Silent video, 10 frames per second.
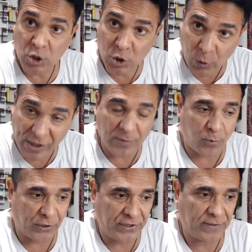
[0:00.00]
12th
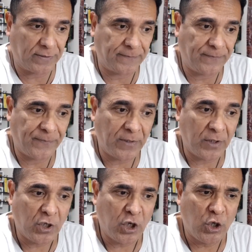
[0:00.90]
point.
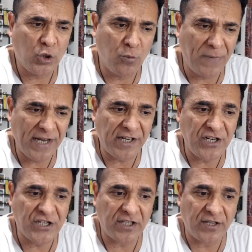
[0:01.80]
You make
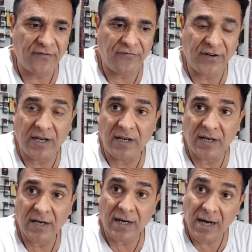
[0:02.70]
each other
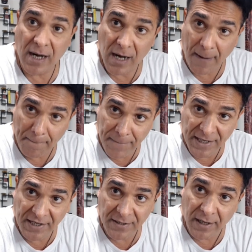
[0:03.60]
feel
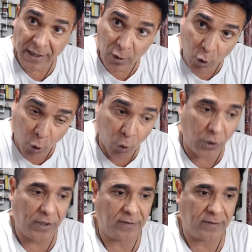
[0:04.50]
complete and whole.